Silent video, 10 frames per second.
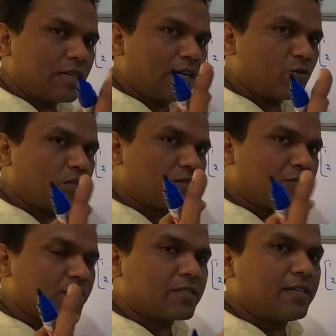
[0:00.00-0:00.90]
That is what the
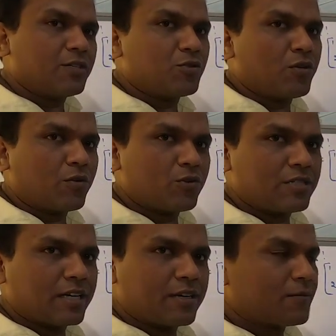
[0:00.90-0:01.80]
first condition you have
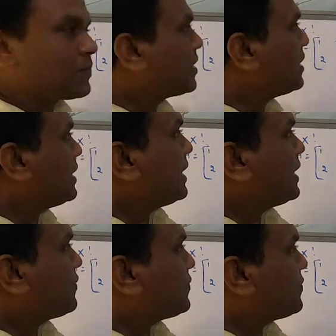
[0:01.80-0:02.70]
to check.
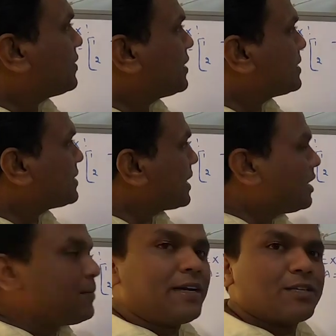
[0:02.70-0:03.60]
If this
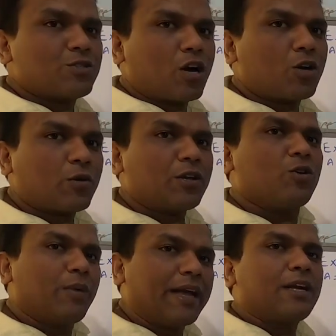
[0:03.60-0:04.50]
element is not 1,
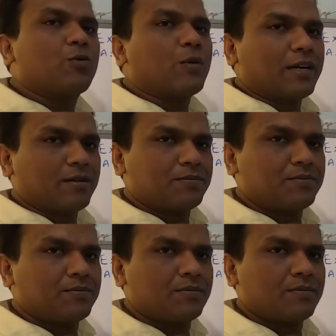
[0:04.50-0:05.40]
you make it 1.
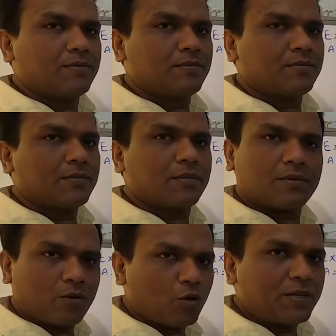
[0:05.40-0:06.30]

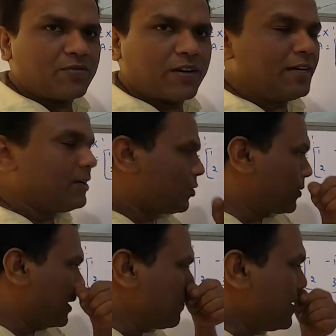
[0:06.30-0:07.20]
Hope it's fine?
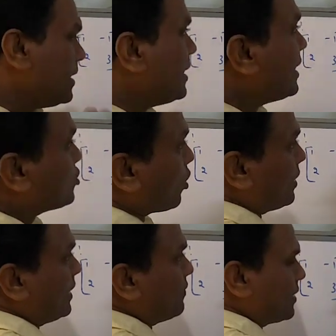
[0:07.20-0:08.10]
Okay. It's
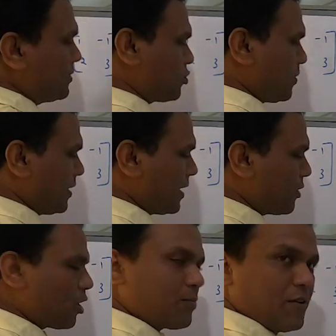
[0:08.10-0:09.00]
already 1, so
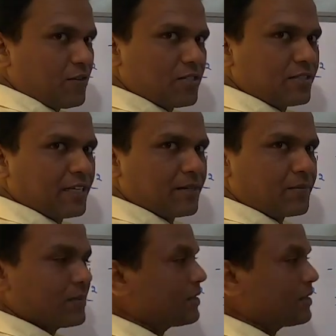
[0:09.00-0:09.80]
I got my first thing.